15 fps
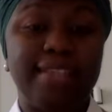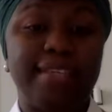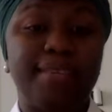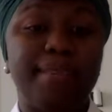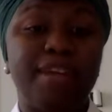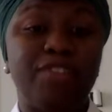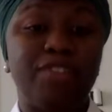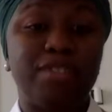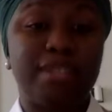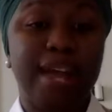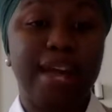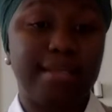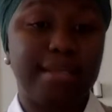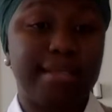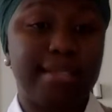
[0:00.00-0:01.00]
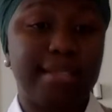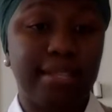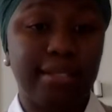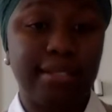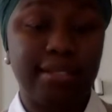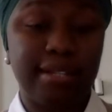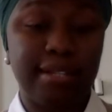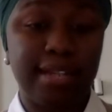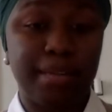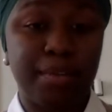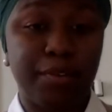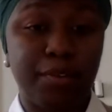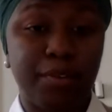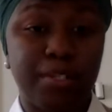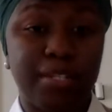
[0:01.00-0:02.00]
is that much as it has a skilled
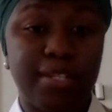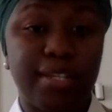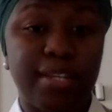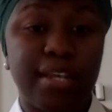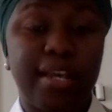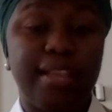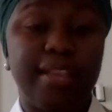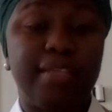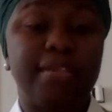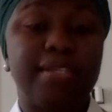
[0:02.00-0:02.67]
labor force,